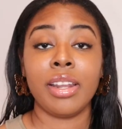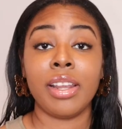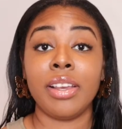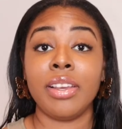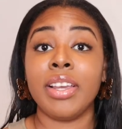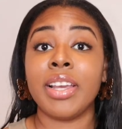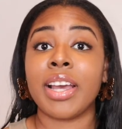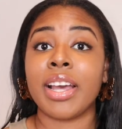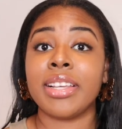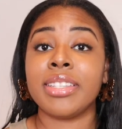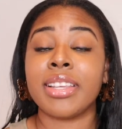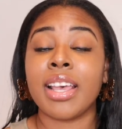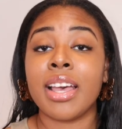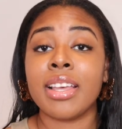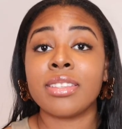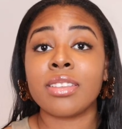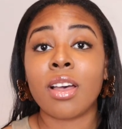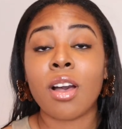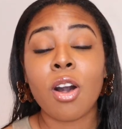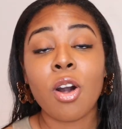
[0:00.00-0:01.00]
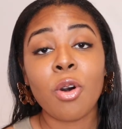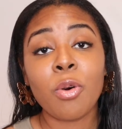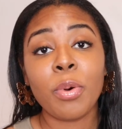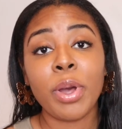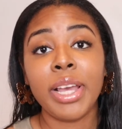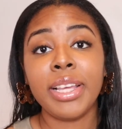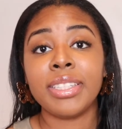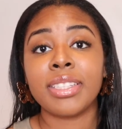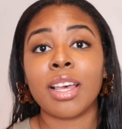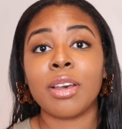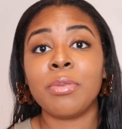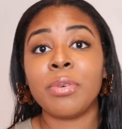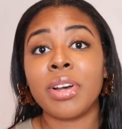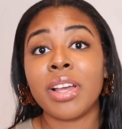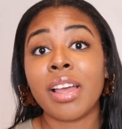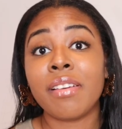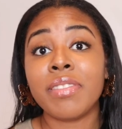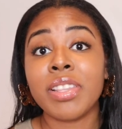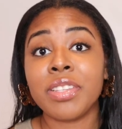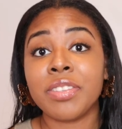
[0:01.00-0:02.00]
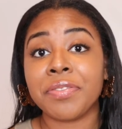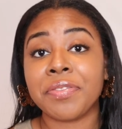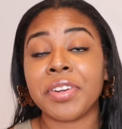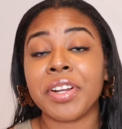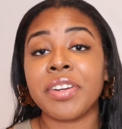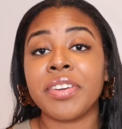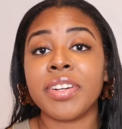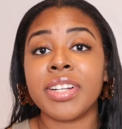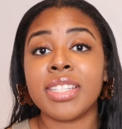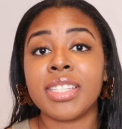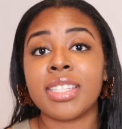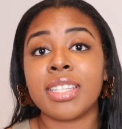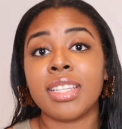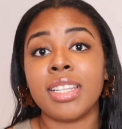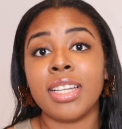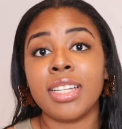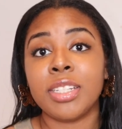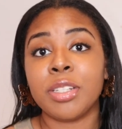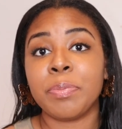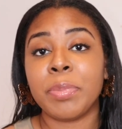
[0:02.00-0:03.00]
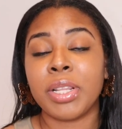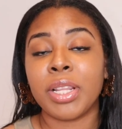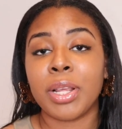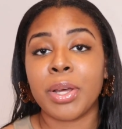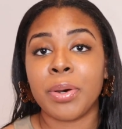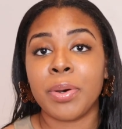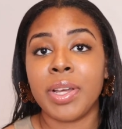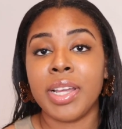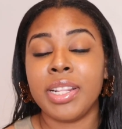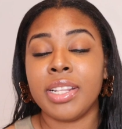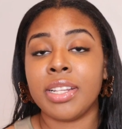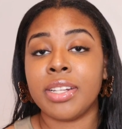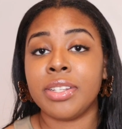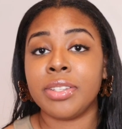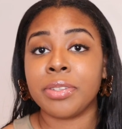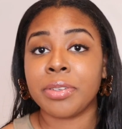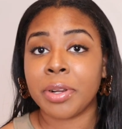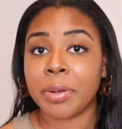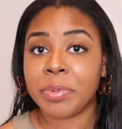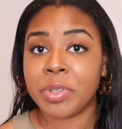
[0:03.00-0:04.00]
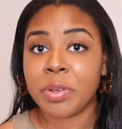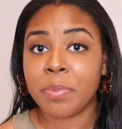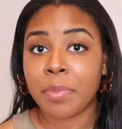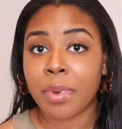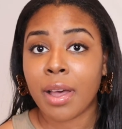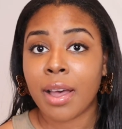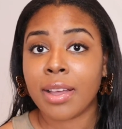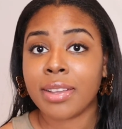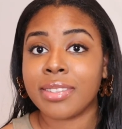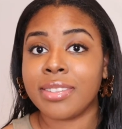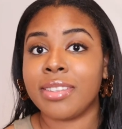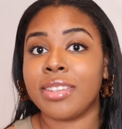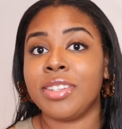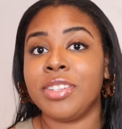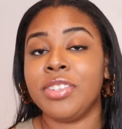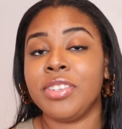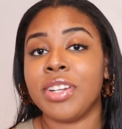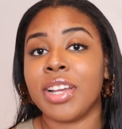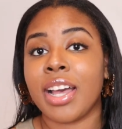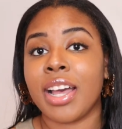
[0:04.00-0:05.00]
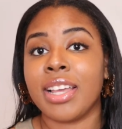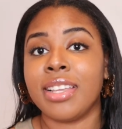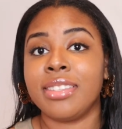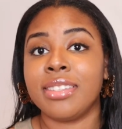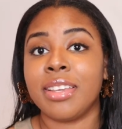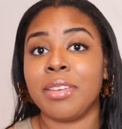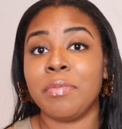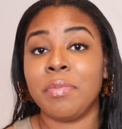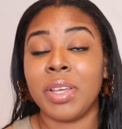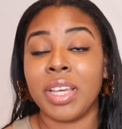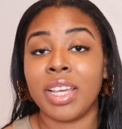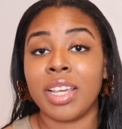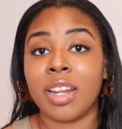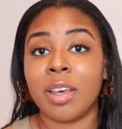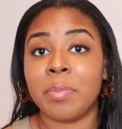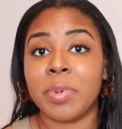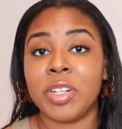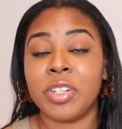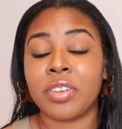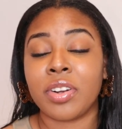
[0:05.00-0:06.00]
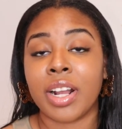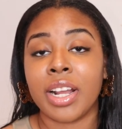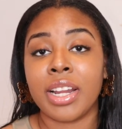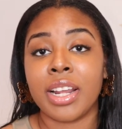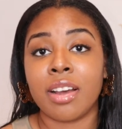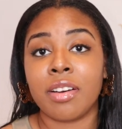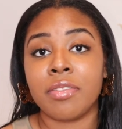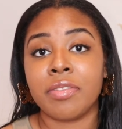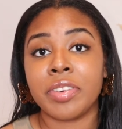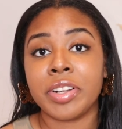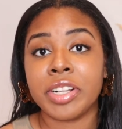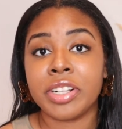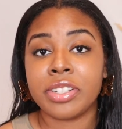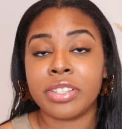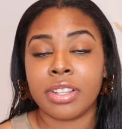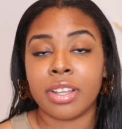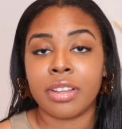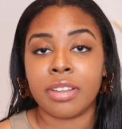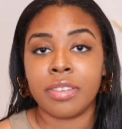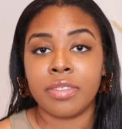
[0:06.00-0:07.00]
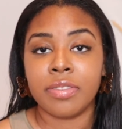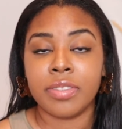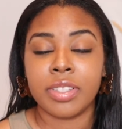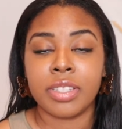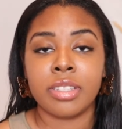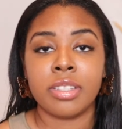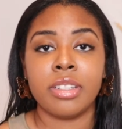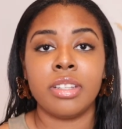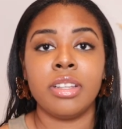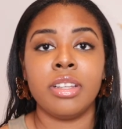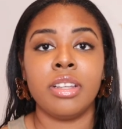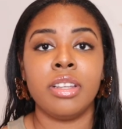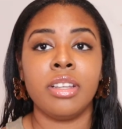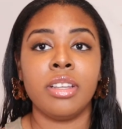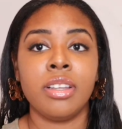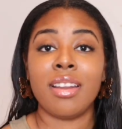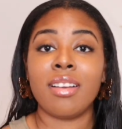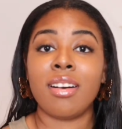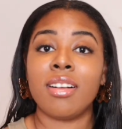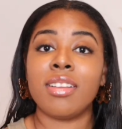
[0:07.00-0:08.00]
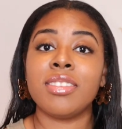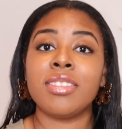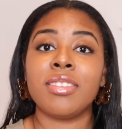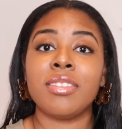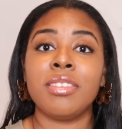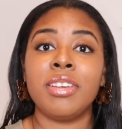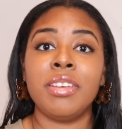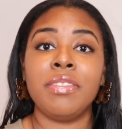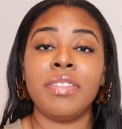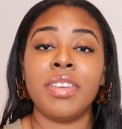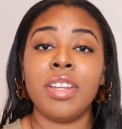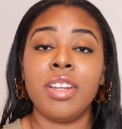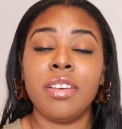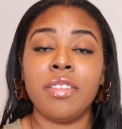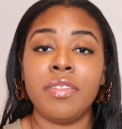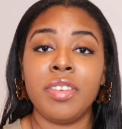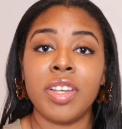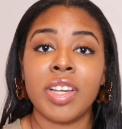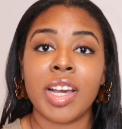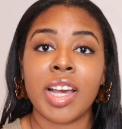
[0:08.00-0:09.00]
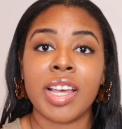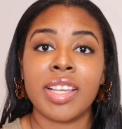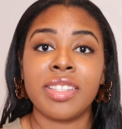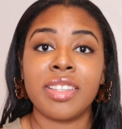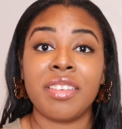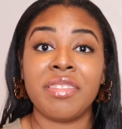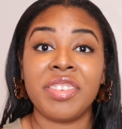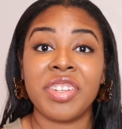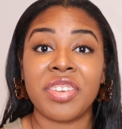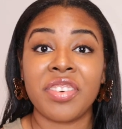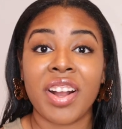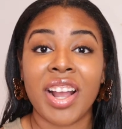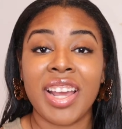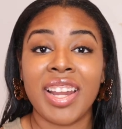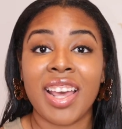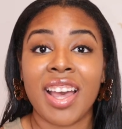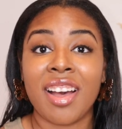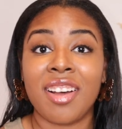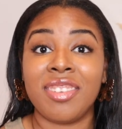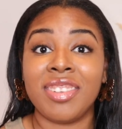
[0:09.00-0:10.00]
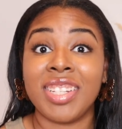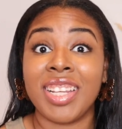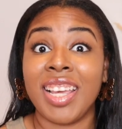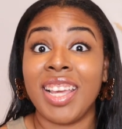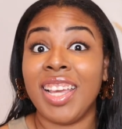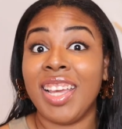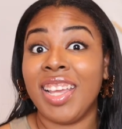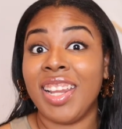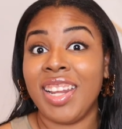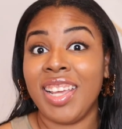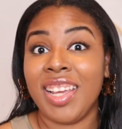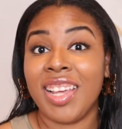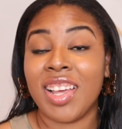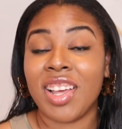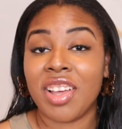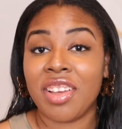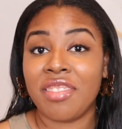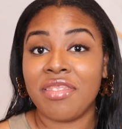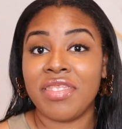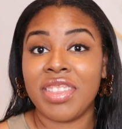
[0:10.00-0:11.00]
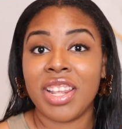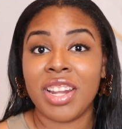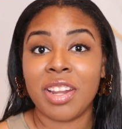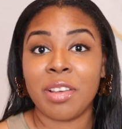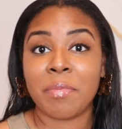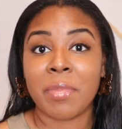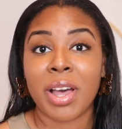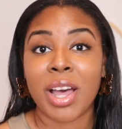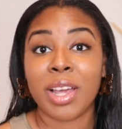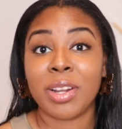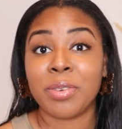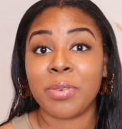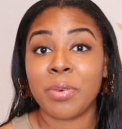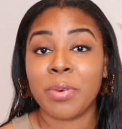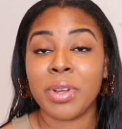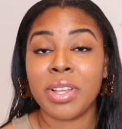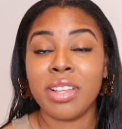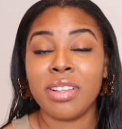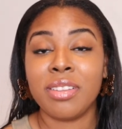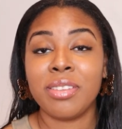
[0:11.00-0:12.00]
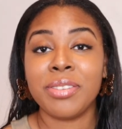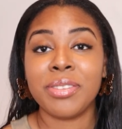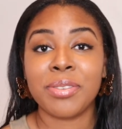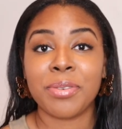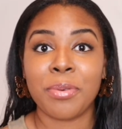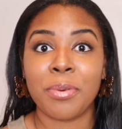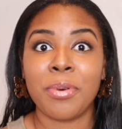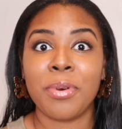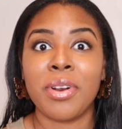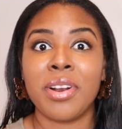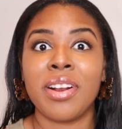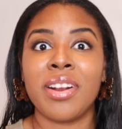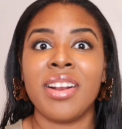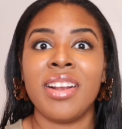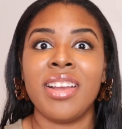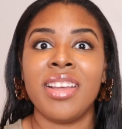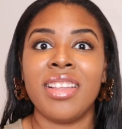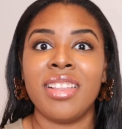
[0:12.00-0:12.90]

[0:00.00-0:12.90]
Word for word: Now you guys, as always, I will have this fragrance linked below in the description box so that you guys can pick it up and try it out for yourselves. And also, if any of you guys have tried out any of the Nemat oils or